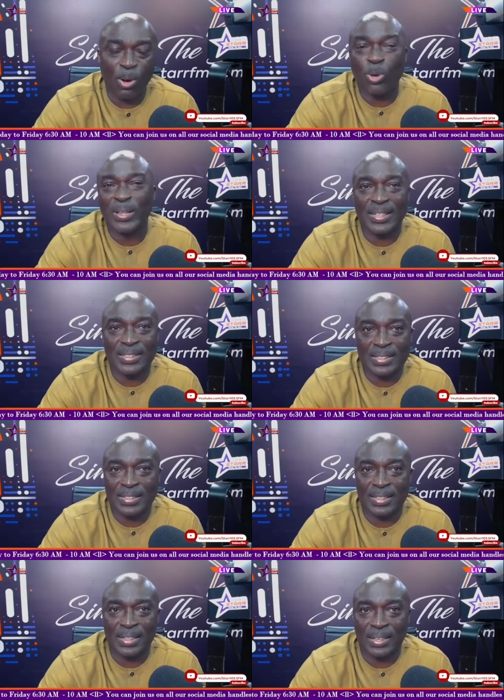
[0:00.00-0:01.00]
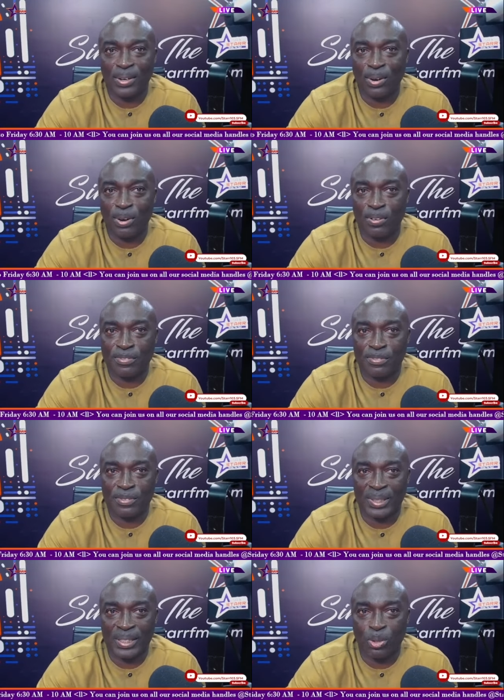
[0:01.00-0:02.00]
owners of
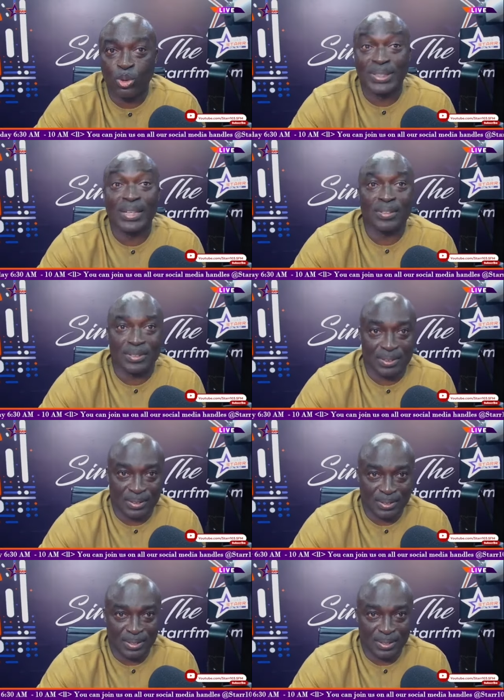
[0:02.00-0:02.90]
the hotels.